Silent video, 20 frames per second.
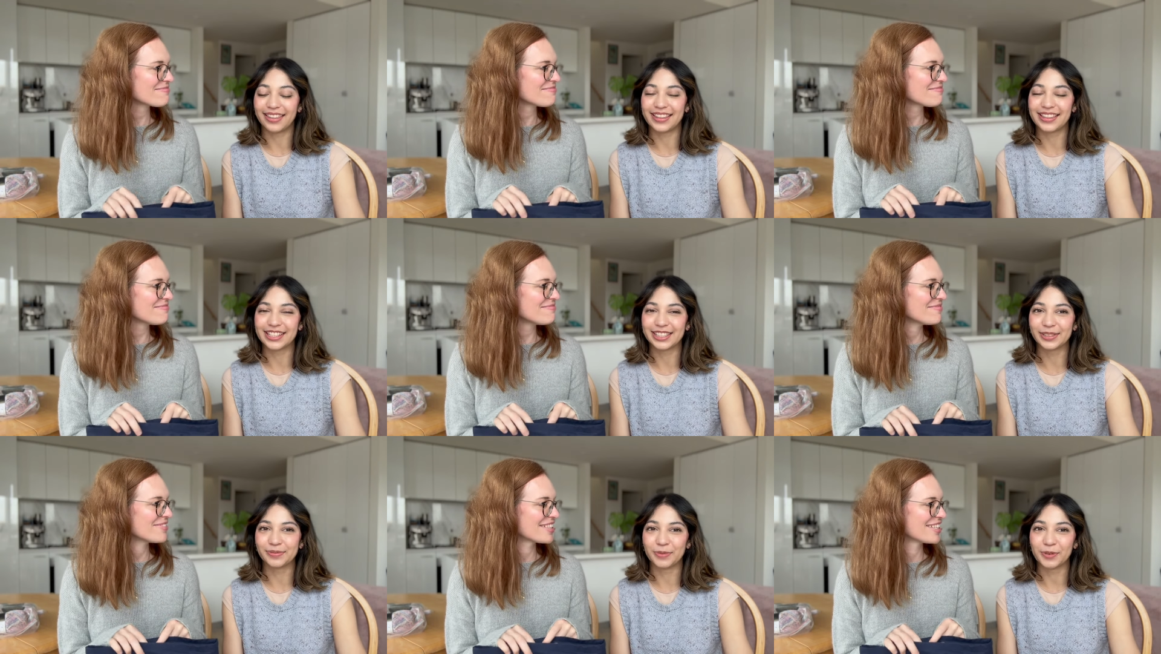
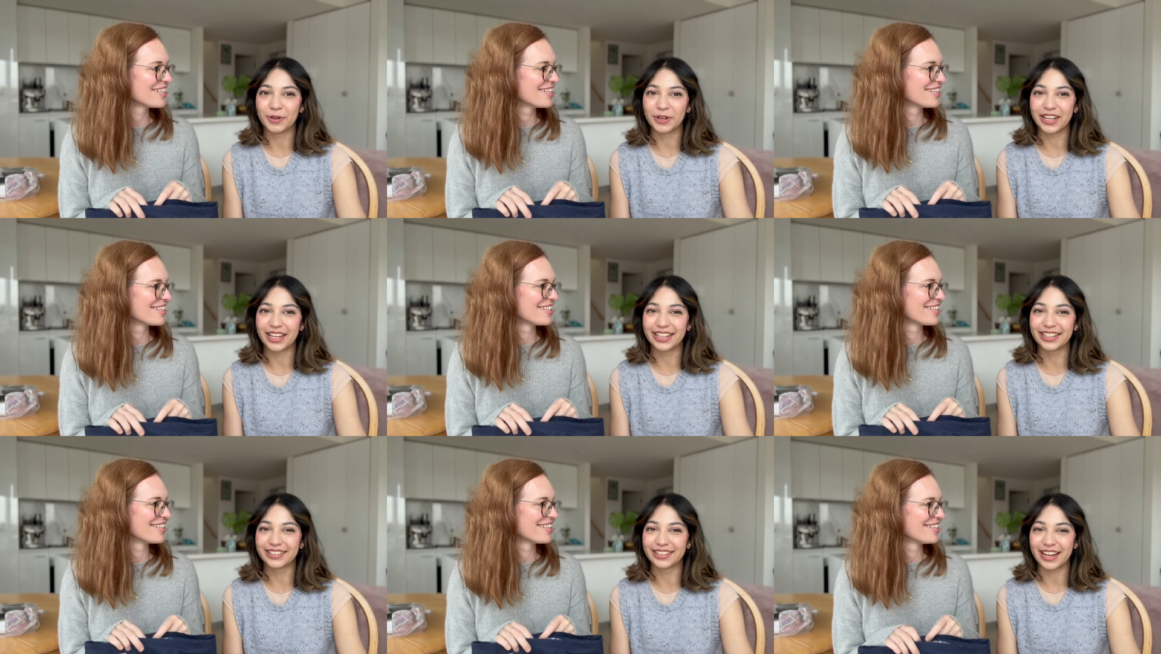Speaker 1: then this
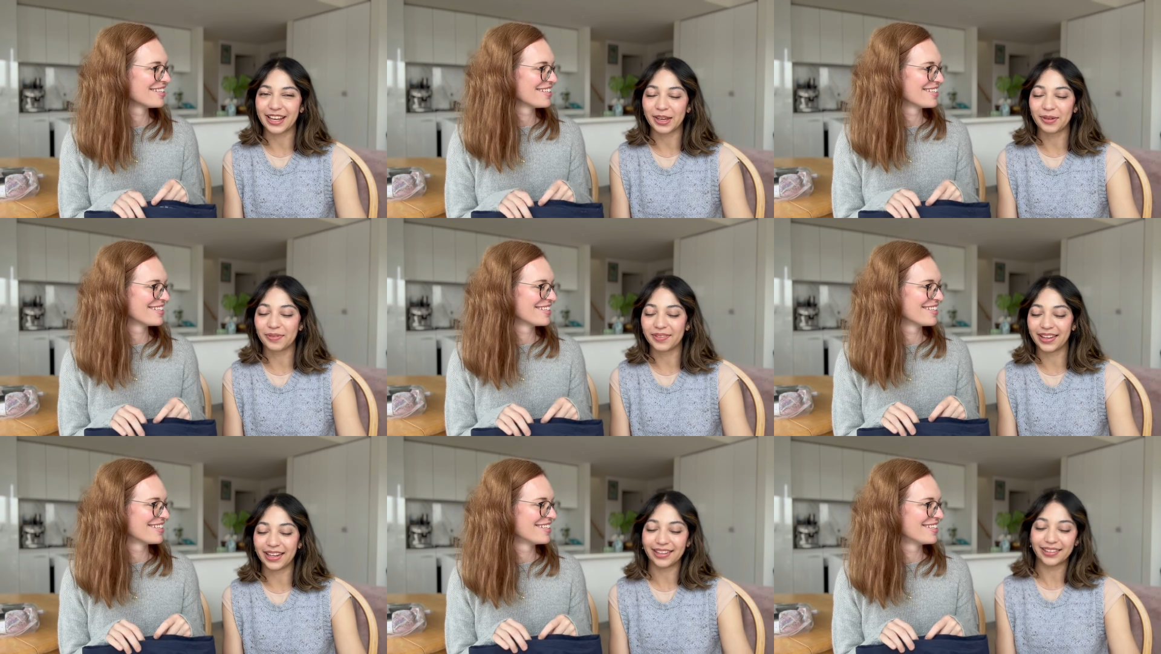morning,
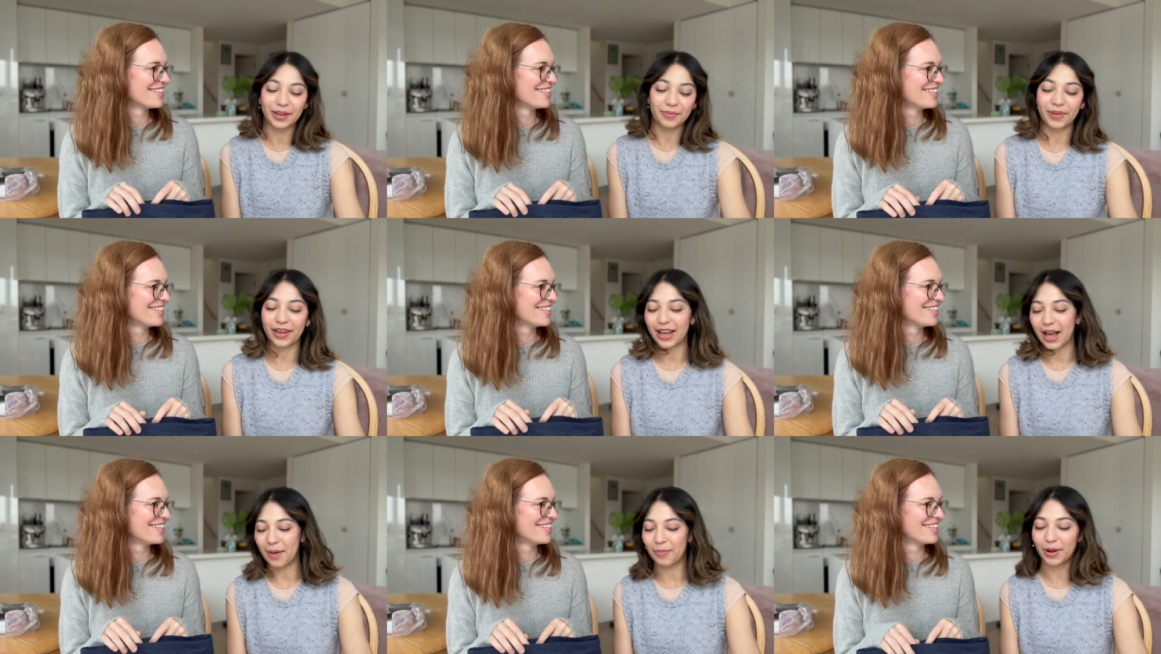Jacob sees
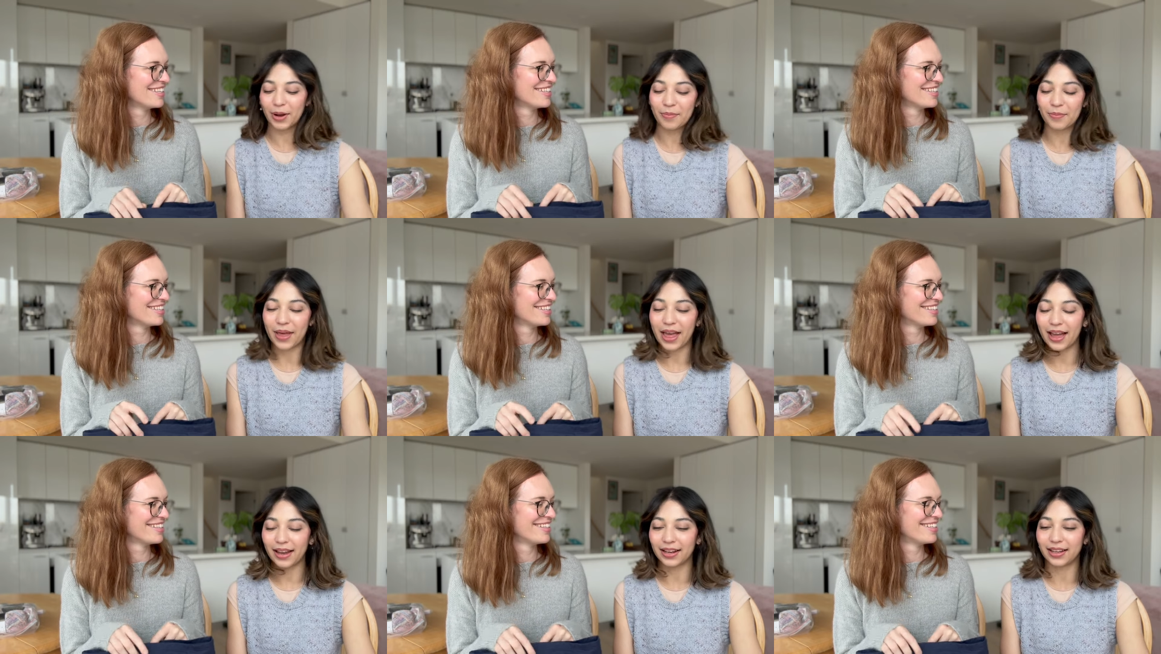I'm like up and
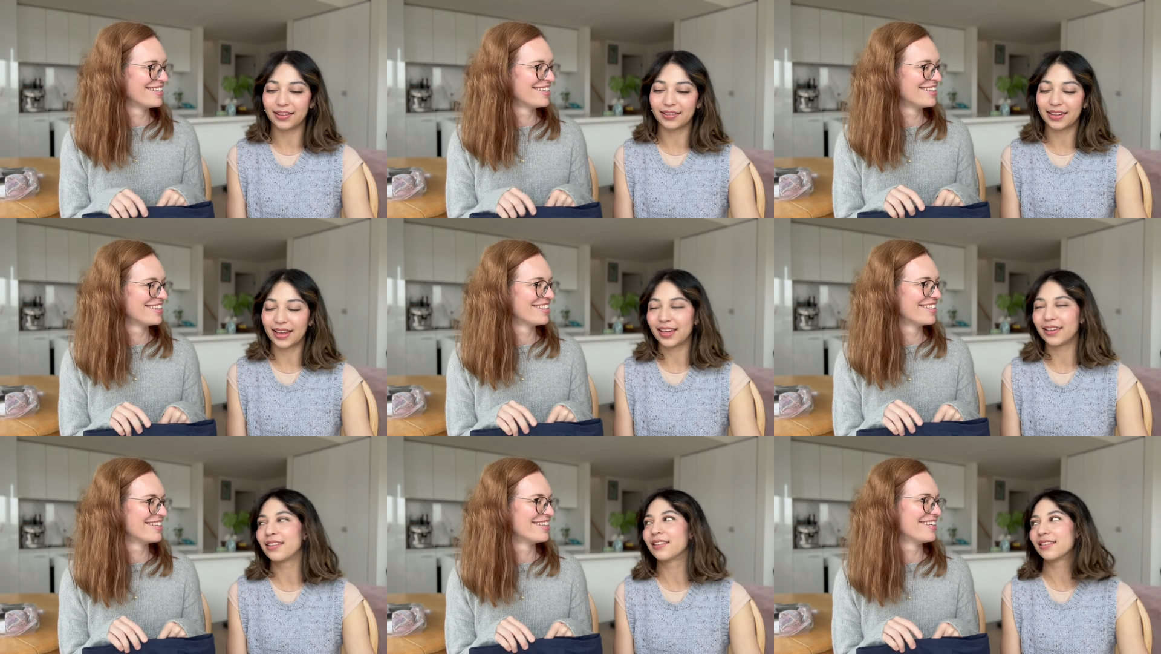about, and
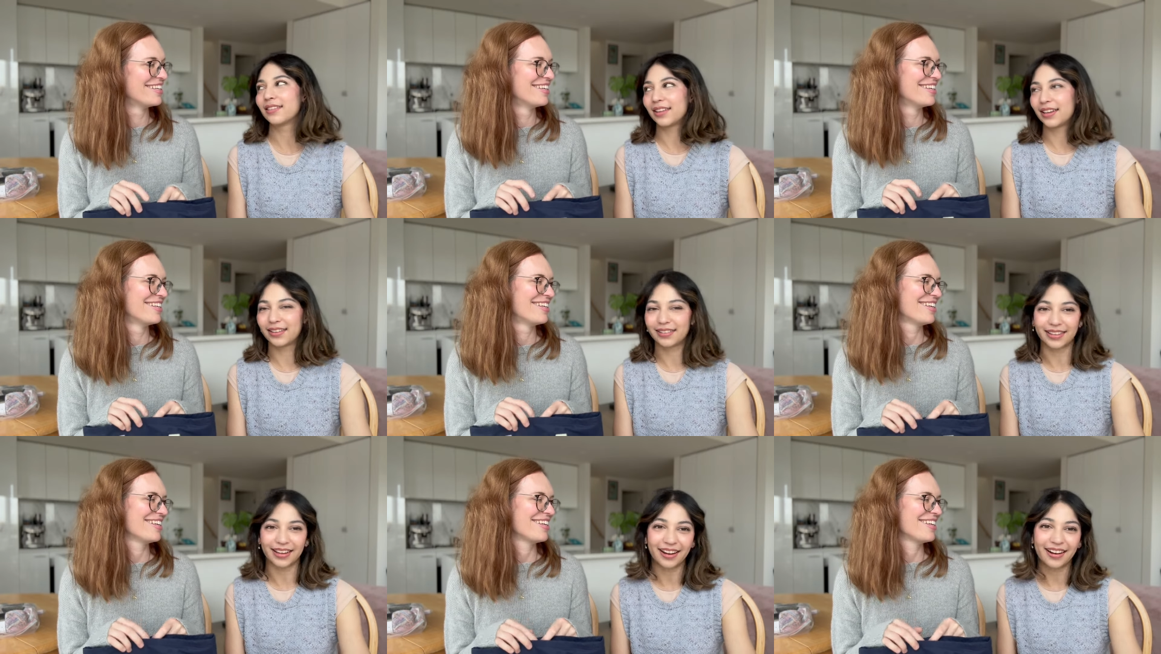he's like, you know,
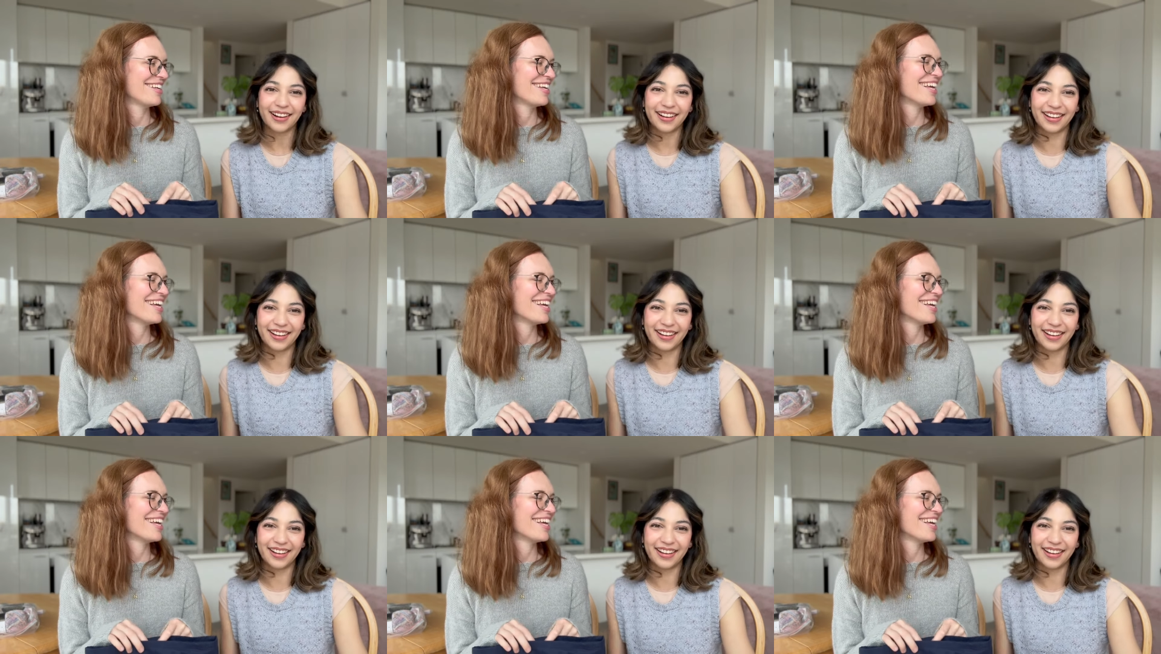seeing Sarah.